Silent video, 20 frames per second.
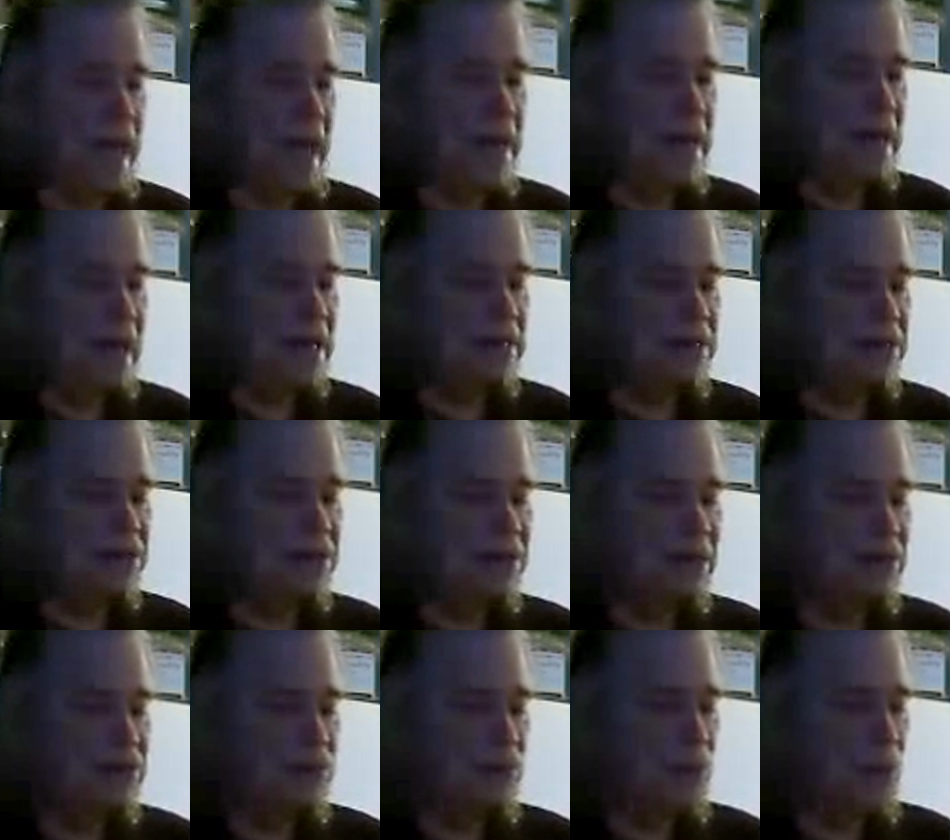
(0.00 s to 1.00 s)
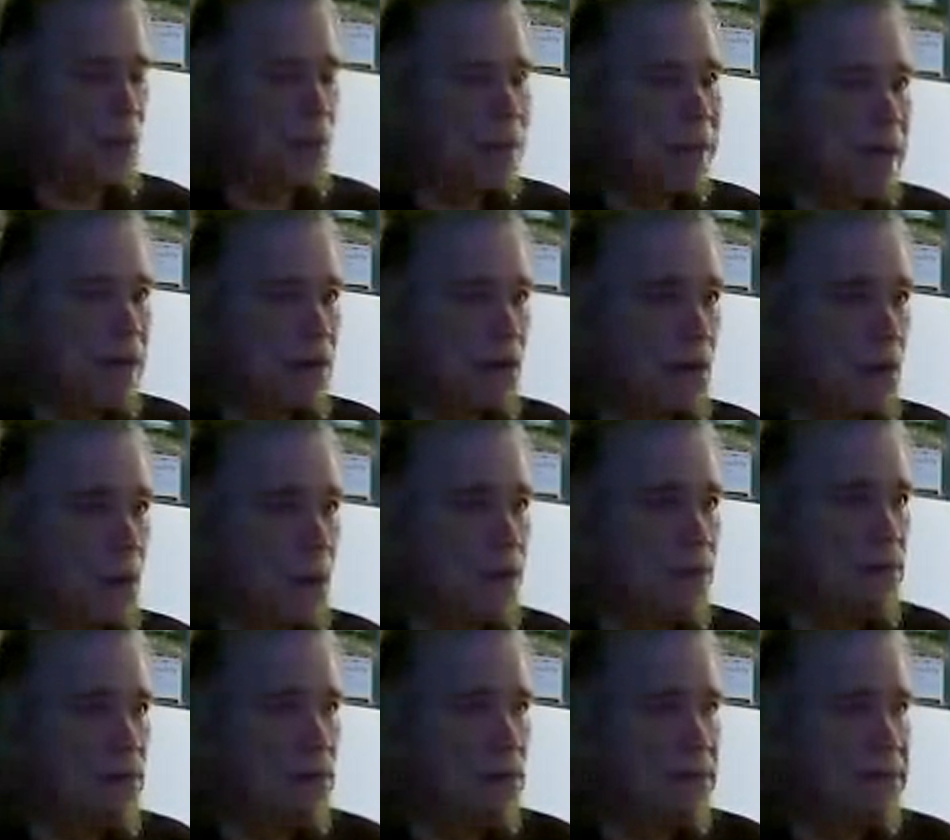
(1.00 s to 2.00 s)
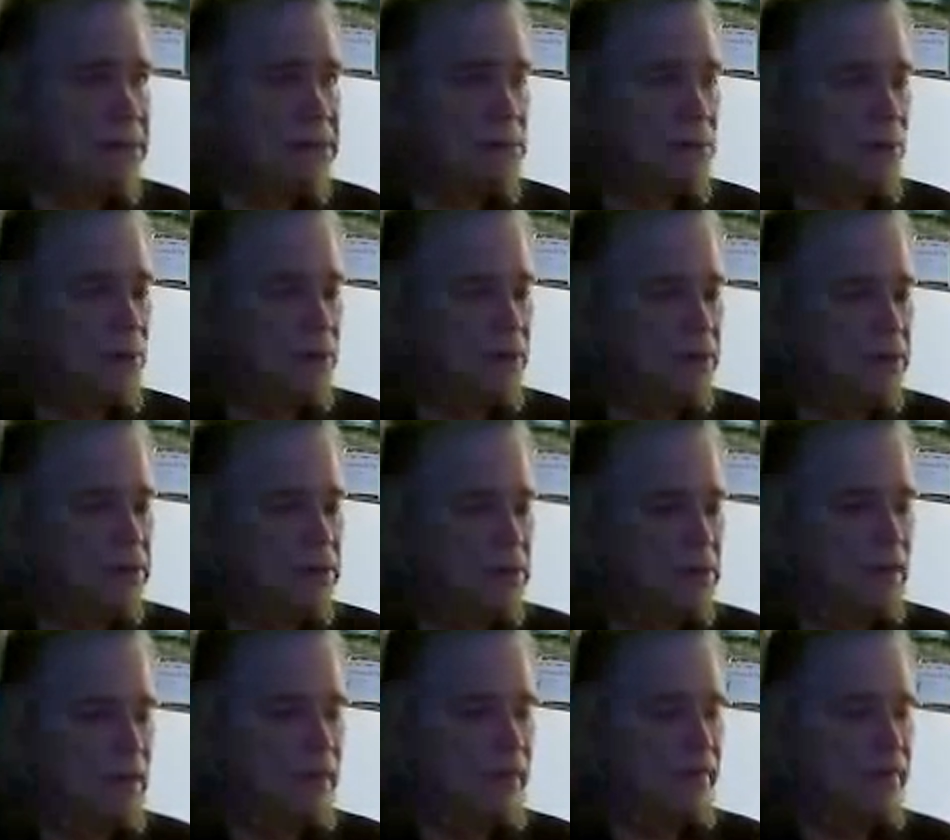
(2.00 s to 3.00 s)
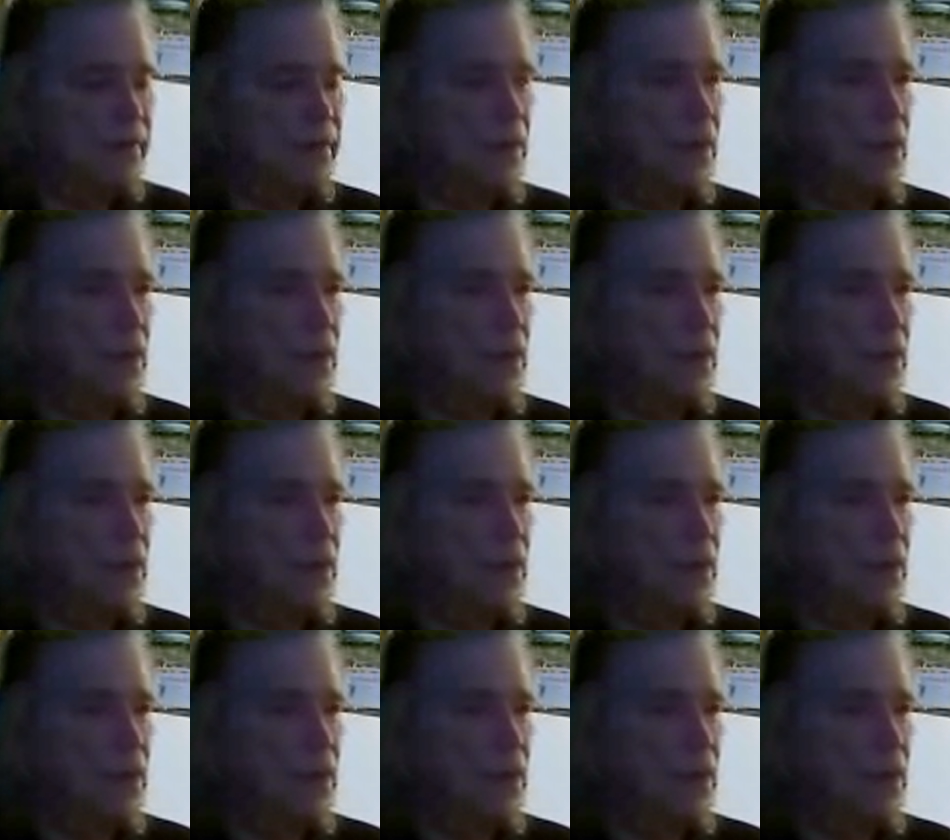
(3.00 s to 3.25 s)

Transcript: And she said, so no matter what we're experiencing,